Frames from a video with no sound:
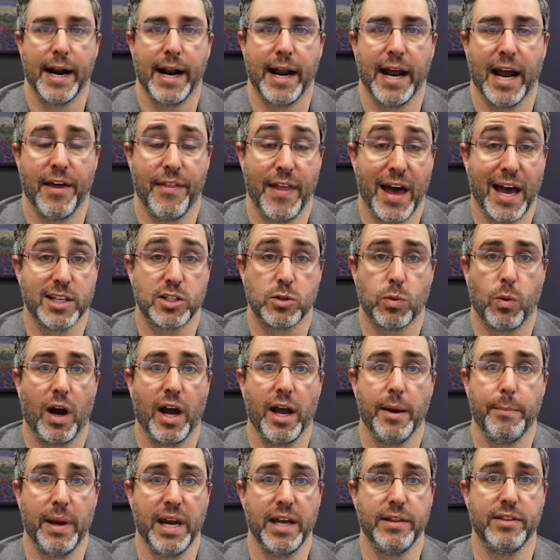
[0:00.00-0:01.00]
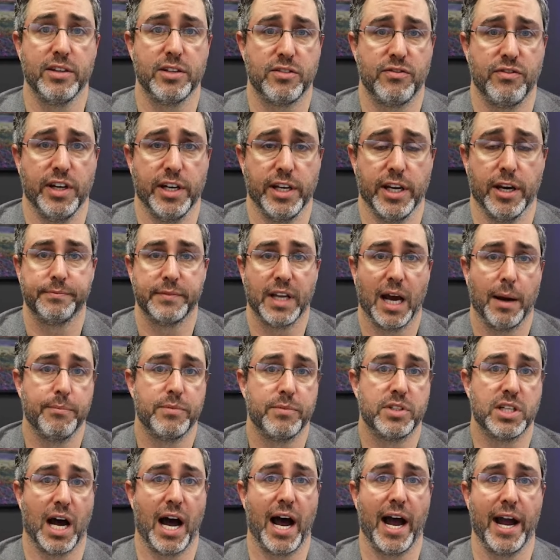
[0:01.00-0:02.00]
And that's why I made this video.
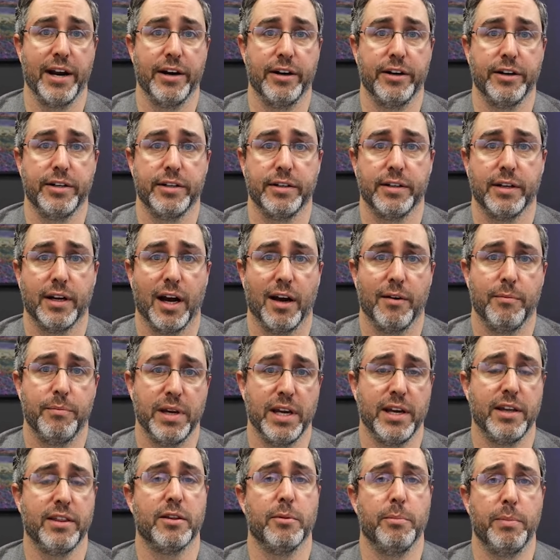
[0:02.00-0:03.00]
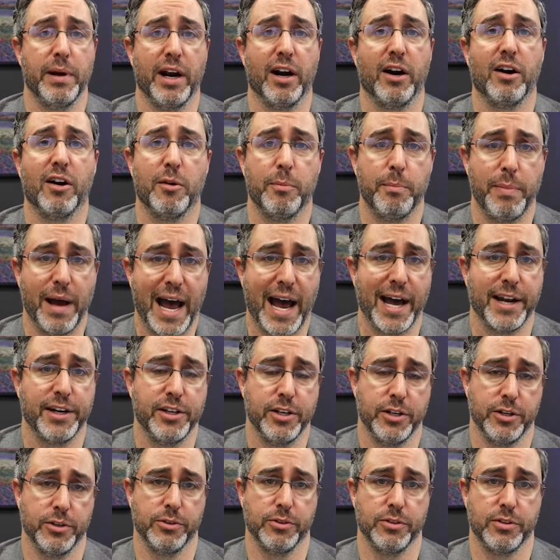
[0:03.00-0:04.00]
I'm tired of being the bearer of bad
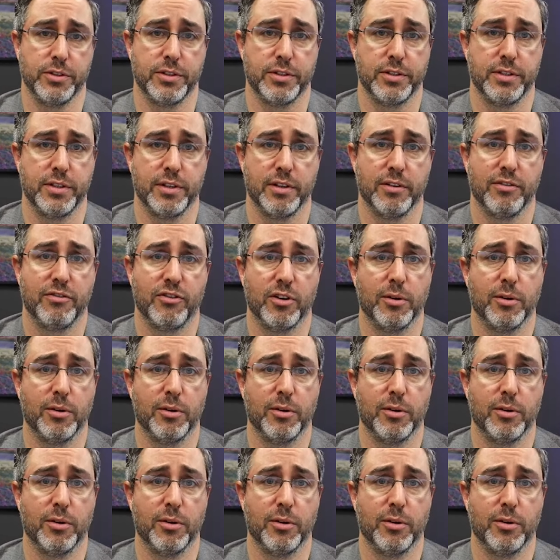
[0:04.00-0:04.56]
news for